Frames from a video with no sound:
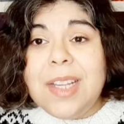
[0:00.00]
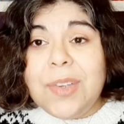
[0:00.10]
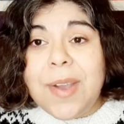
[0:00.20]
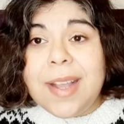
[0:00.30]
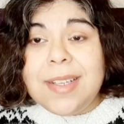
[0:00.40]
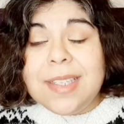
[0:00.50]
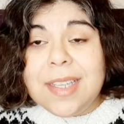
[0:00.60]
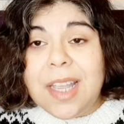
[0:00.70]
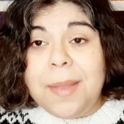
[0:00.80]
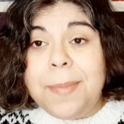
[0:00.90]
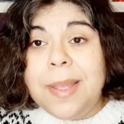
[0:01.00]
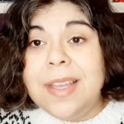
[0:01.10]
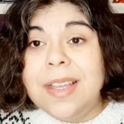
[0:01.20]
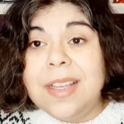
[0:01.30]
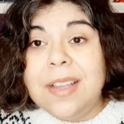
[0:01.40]
I tried to skip
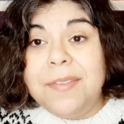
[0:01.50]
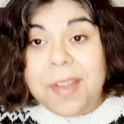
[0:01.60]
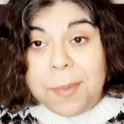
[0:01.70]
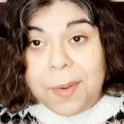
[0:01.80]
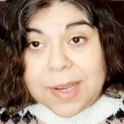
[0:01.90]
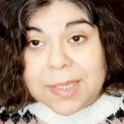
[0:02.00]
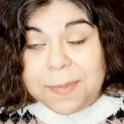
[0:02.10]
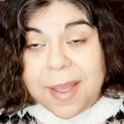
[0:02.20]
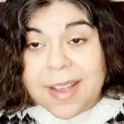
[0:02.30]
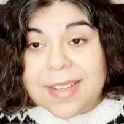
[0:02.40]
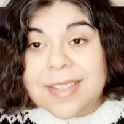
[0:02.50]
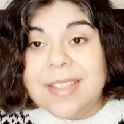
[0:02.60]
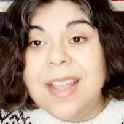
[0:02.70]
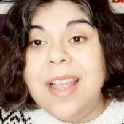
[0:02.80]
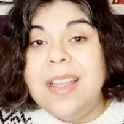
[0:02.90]
February's
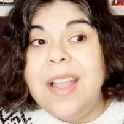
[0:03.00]
box,